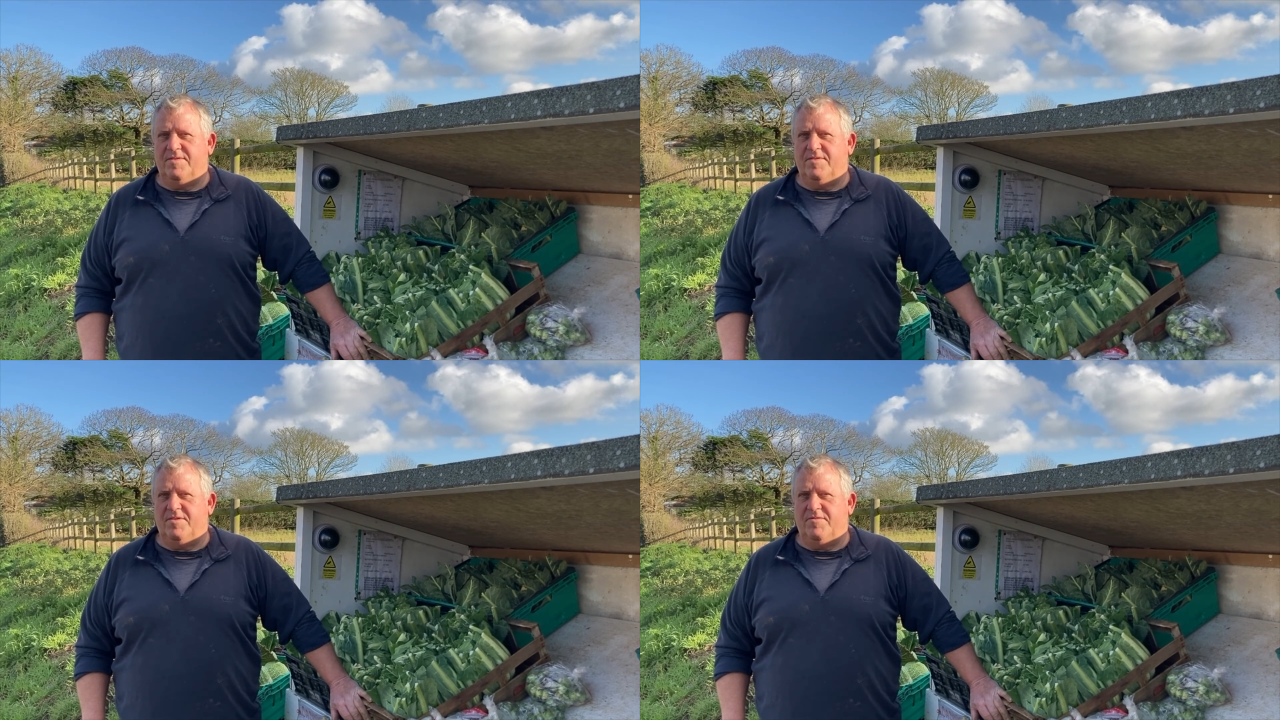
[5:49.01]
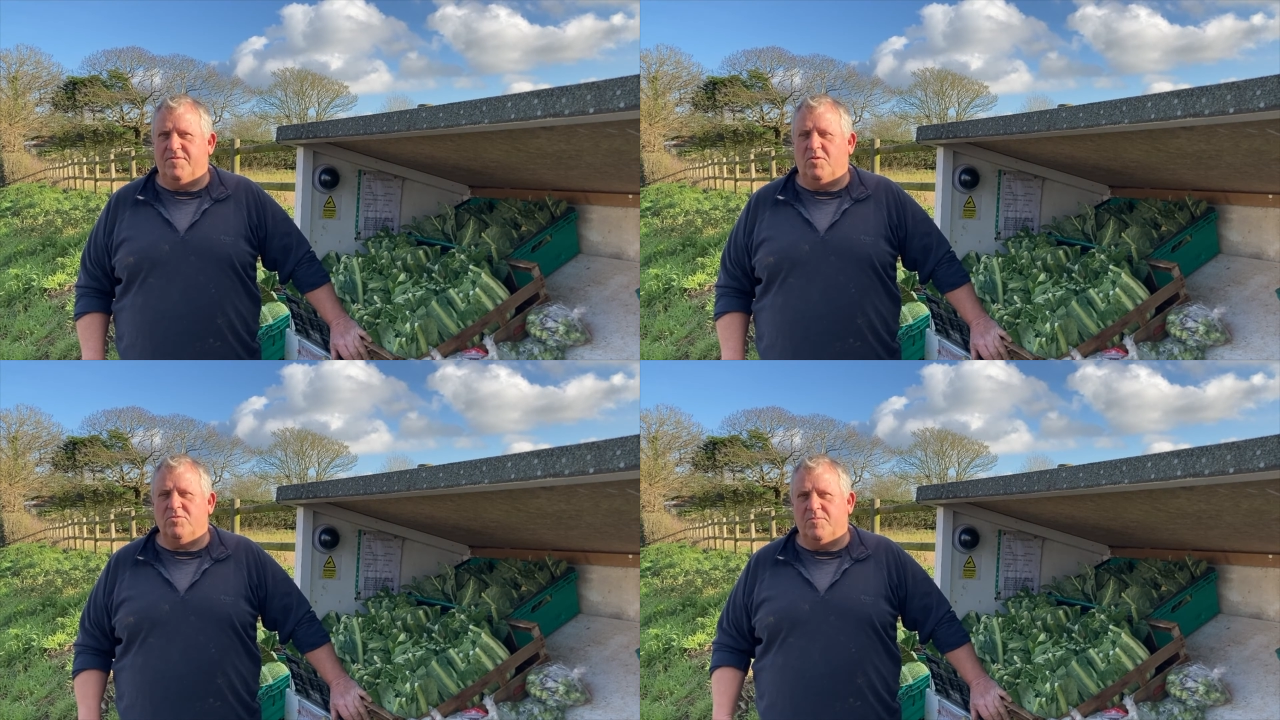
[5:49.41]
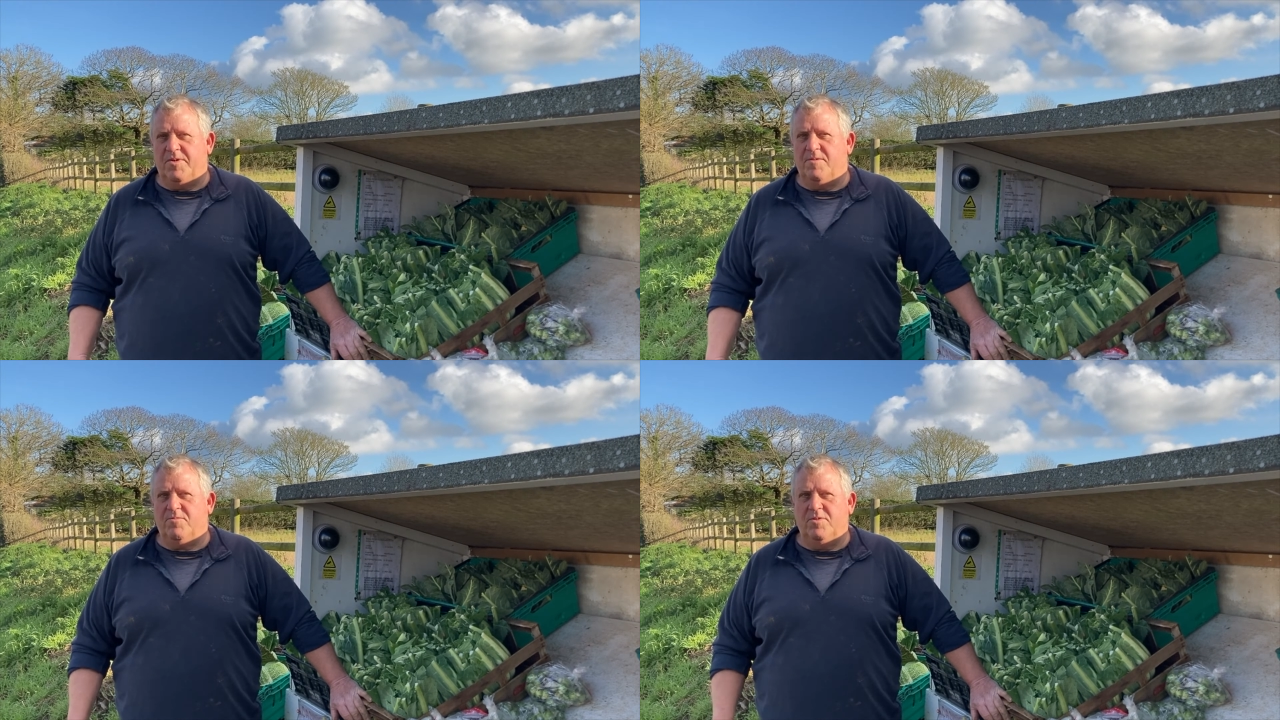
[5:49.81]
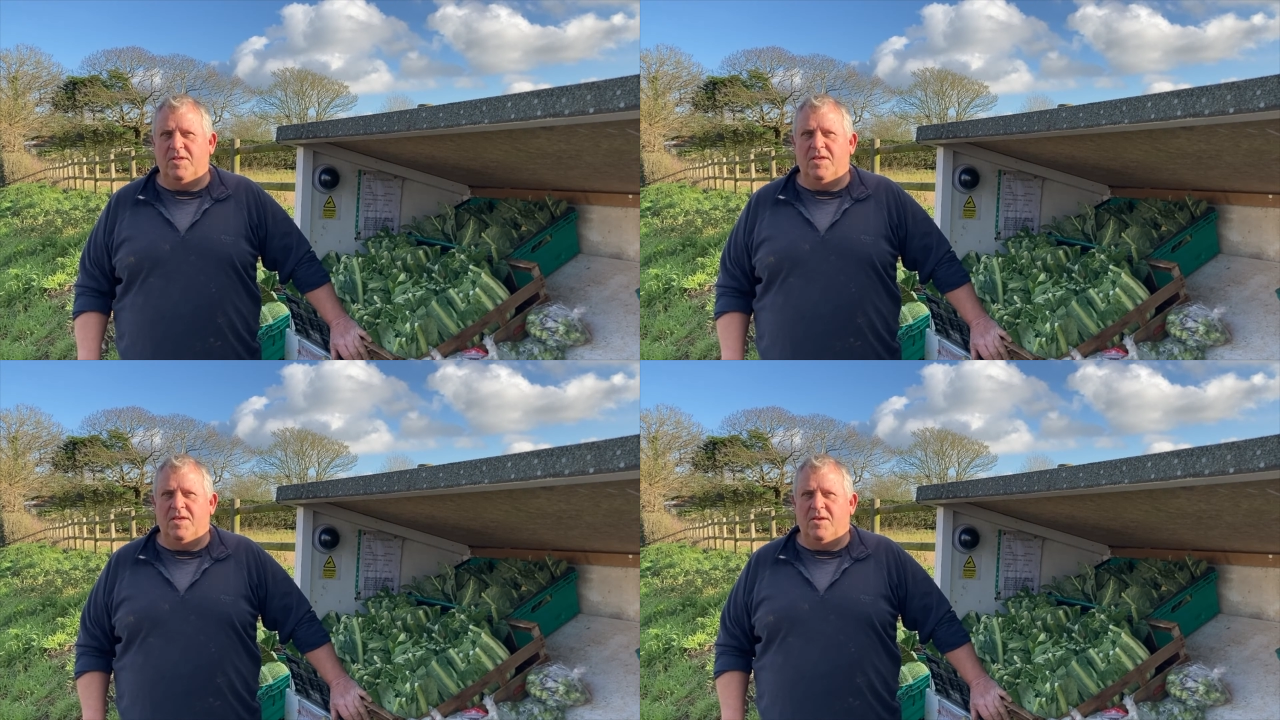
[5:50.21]
There's older people.
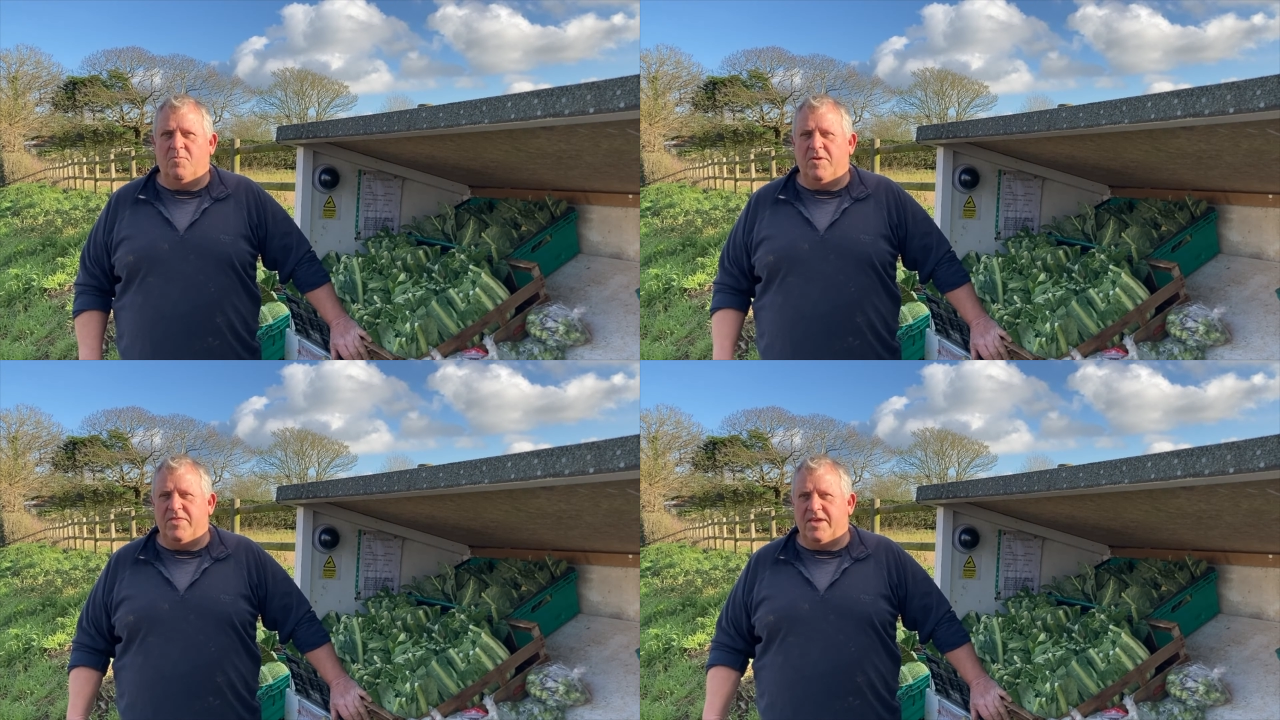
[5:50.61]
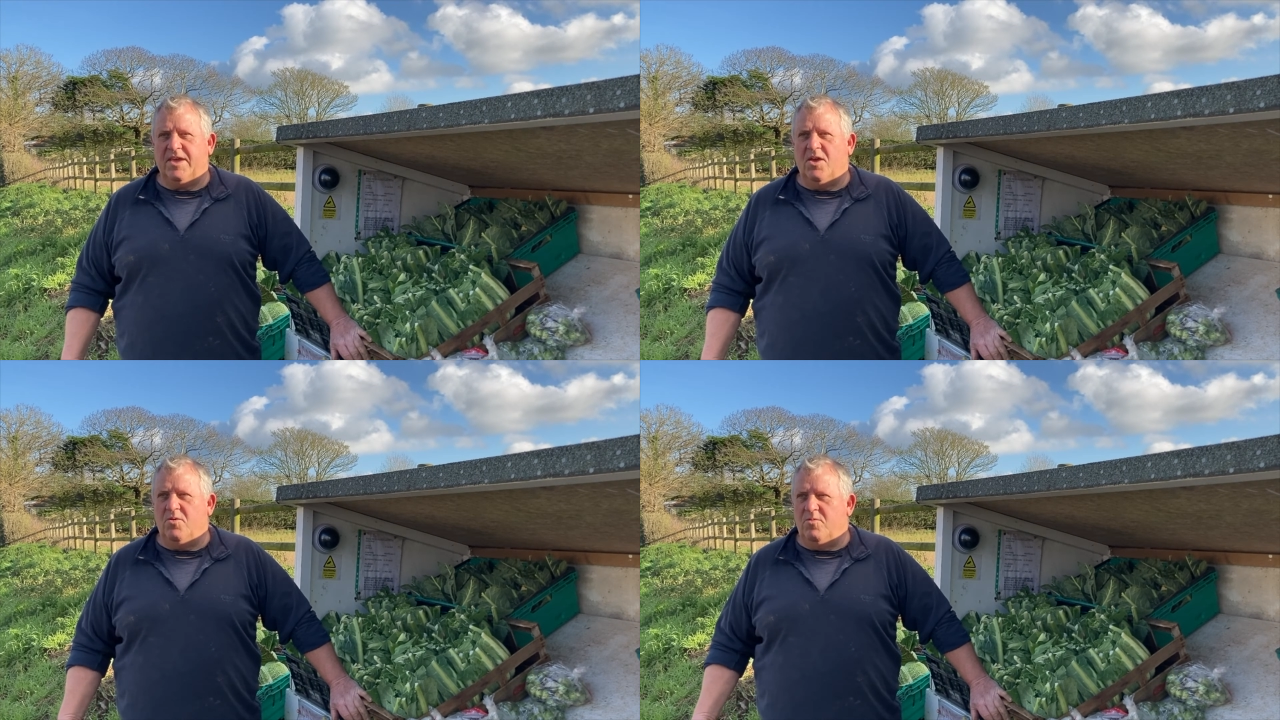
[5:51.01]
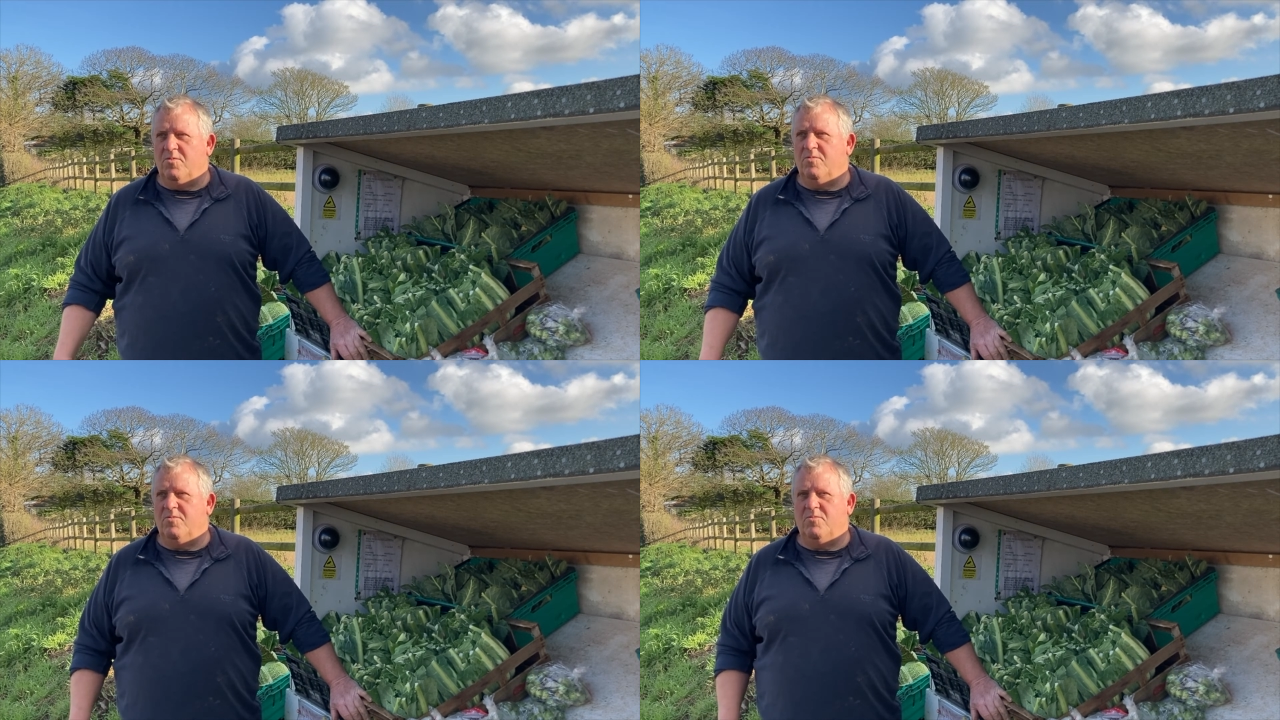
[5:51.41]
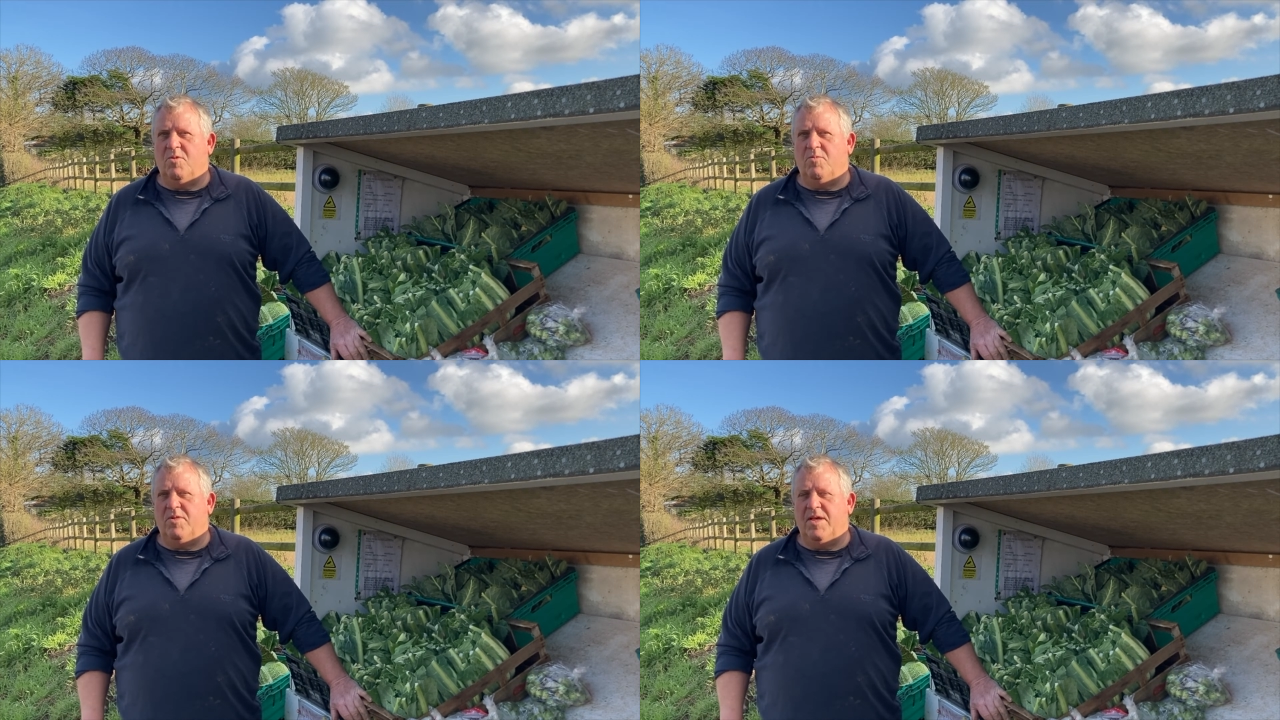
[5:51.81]
When they go,
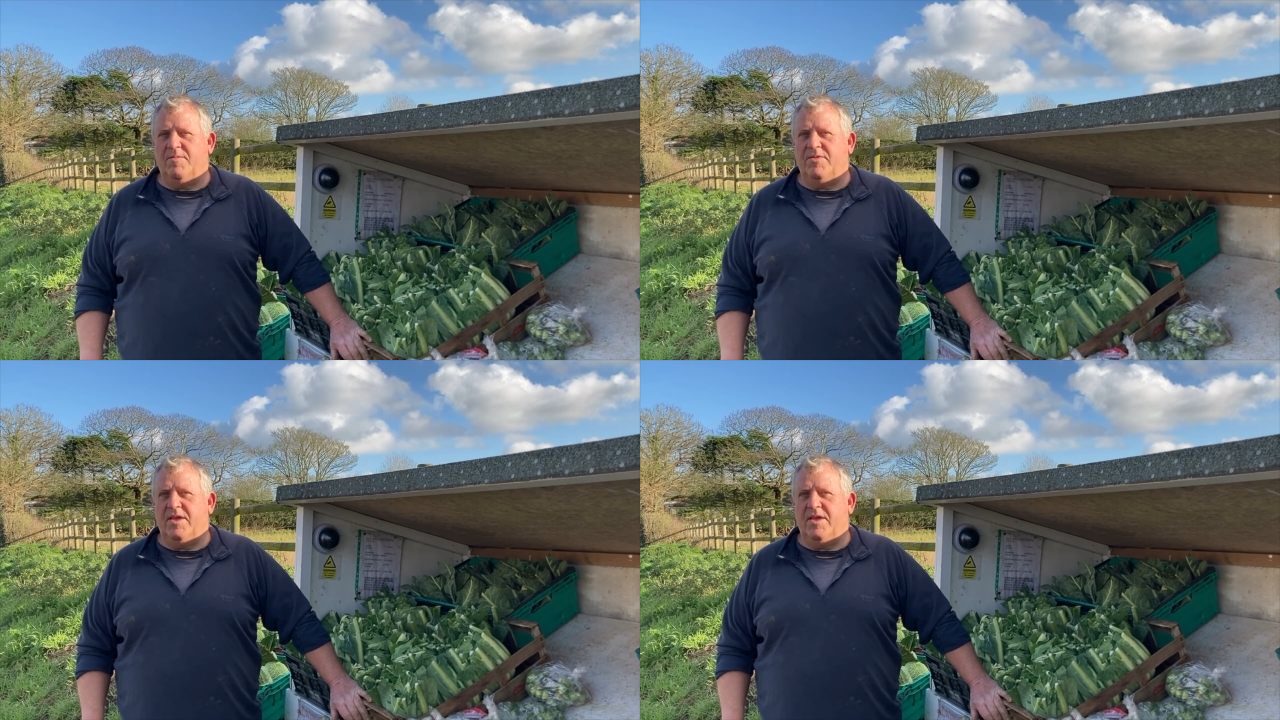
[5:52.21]
what will happen then?